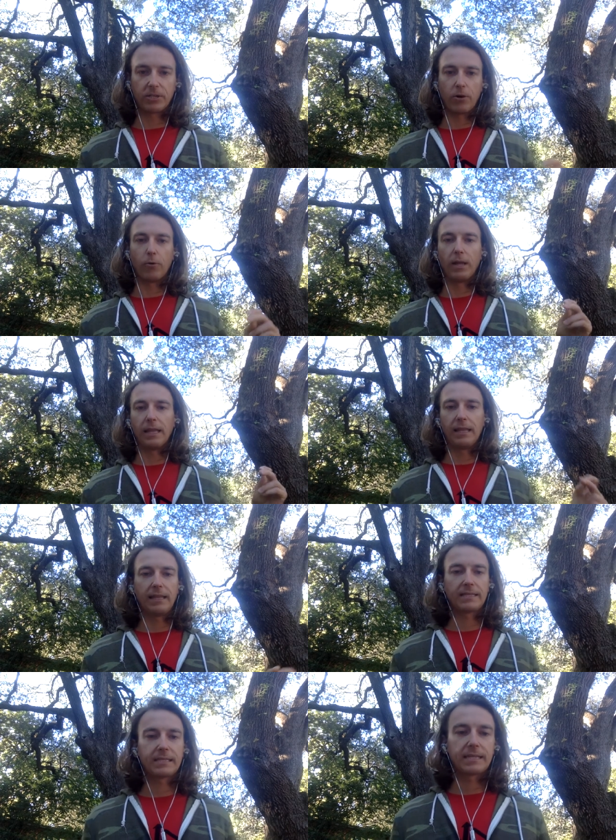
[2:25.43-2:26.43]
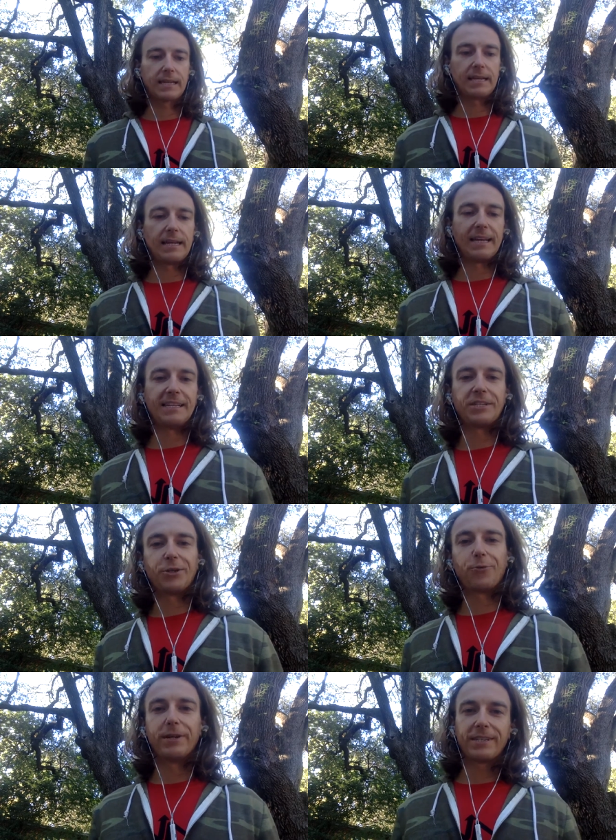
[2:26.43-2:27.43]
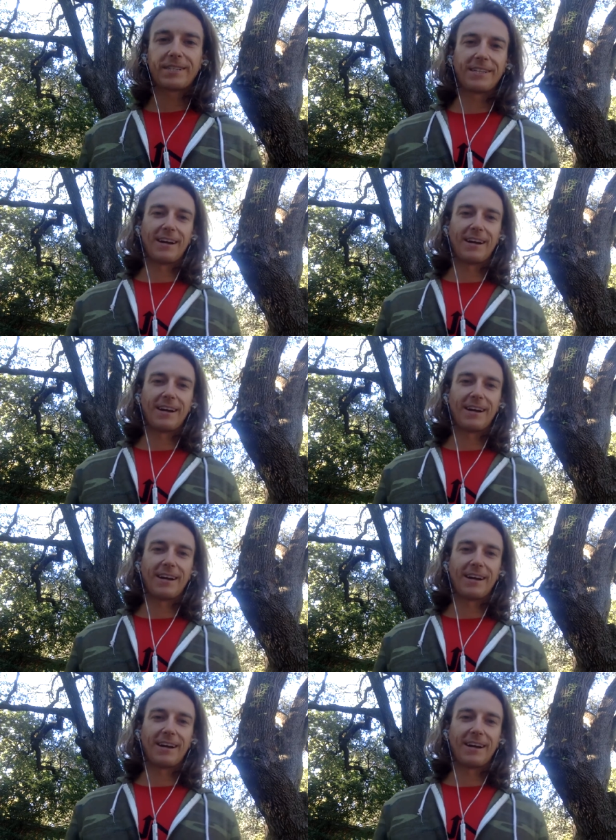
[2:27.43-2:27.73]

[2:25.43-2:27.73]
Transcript: So let's get into it.